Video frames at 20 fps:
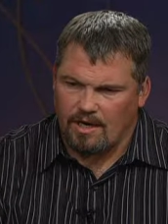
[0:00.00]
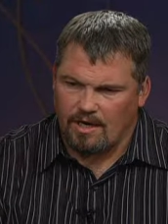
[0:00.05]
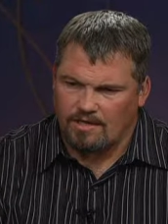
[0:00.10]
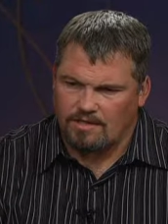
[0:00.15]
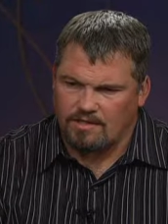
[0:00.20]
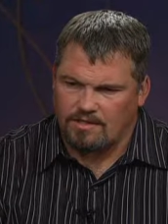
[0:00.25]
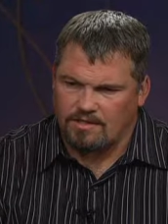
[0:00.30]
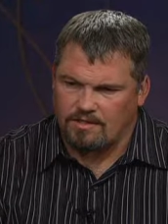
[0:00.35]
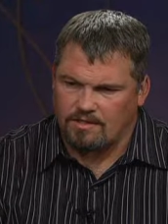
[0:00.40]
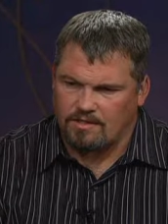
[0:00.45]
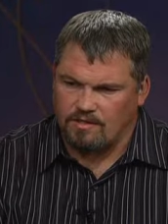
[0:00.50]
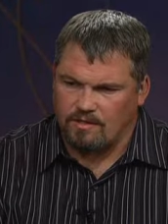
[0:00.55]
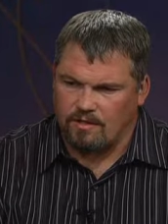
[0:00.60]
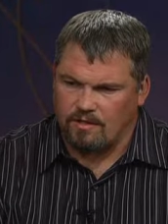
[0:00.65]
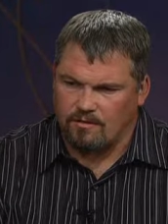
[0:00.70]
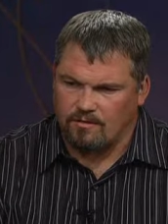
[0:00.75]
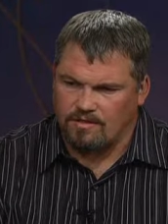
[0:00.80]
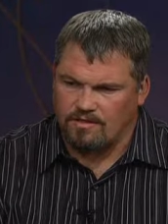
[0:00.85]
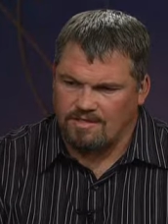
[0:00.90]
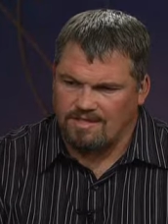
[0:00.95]
I just, you know,
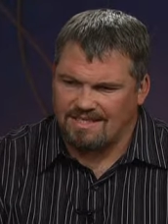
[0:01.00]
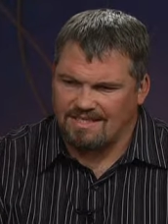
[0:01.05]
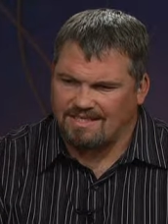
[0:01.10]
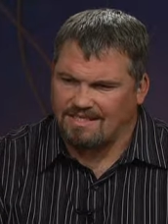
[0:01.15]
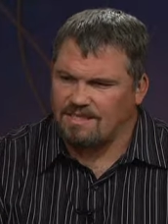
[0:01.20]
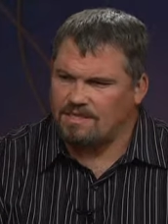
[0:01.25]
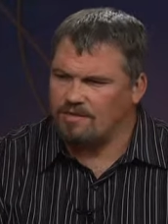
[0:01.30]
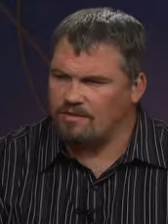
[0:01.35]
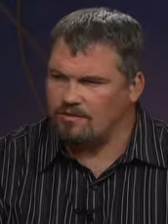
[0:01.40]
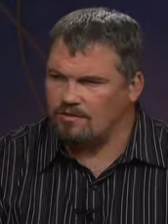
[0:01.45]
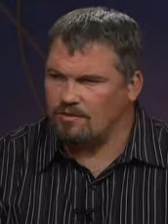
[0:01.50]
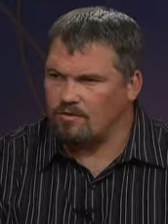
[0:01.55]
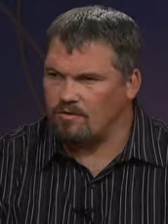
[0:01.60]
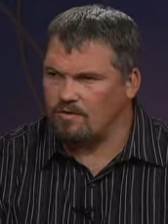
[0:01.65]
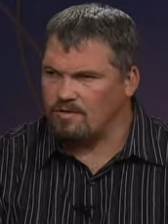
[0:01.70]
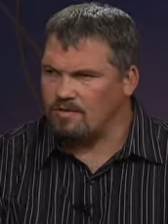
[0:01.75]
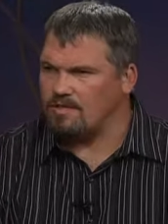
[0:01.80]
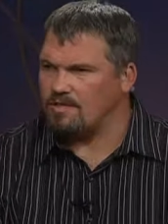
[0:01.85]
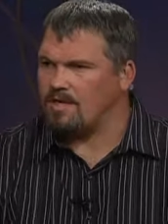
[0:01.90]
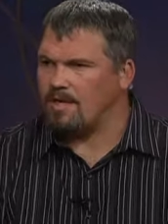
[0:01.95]
I was 16 years old
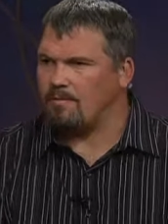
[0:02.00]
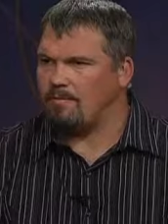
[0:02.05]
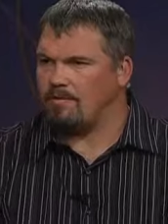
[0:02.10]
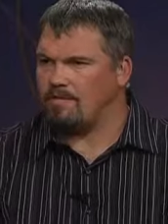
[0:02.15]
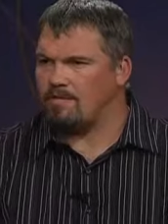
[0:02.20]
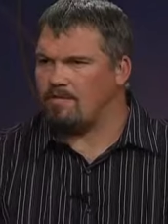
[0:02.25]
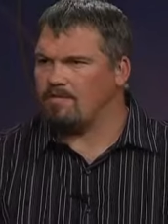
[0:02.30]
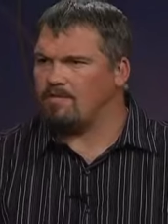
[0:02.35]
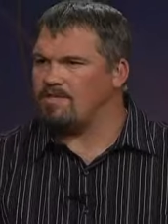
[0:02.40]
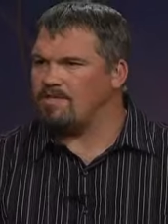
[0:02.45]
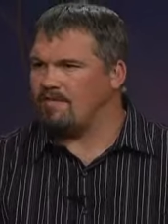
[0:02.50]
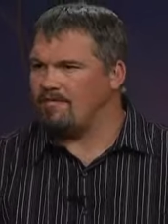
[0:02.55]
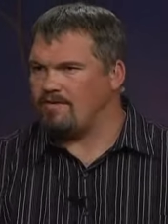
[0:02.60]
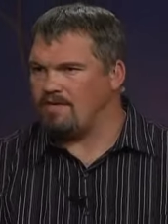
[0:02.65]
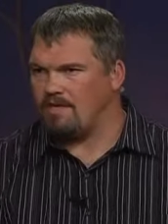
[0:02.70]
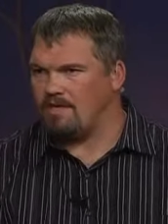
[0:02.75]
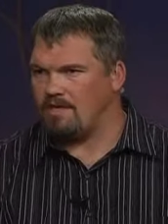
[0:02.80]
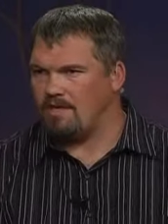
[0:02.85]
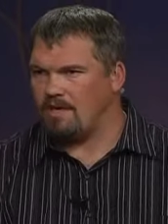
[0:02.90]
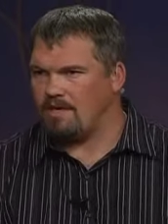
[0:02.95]
at the time. I turned
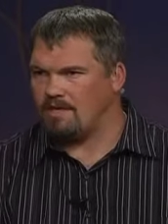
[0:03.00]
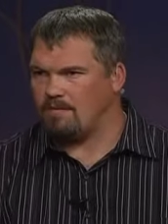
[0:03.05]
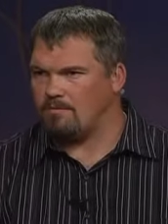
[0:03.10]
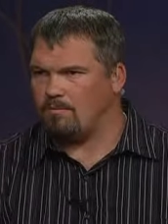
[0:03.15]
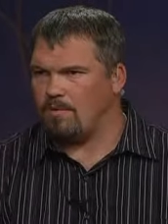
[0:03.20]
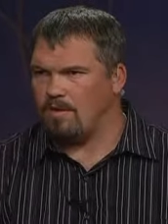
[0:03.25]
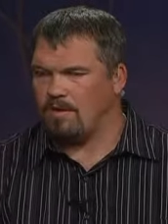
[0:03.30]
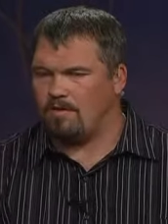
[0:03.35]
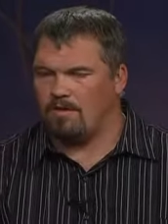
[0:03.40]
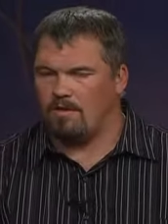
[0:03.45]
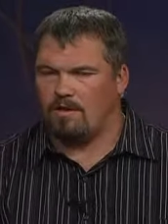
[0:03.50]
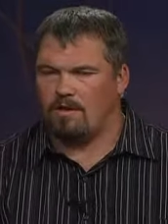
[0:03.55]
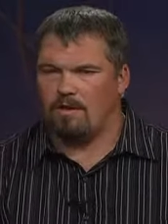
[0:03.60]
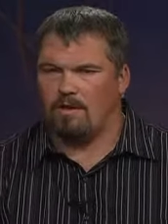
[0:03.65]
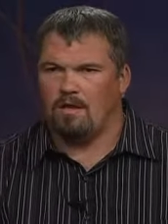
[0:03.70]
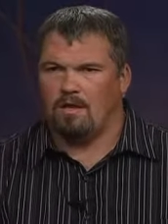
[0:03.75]
17 the next month. And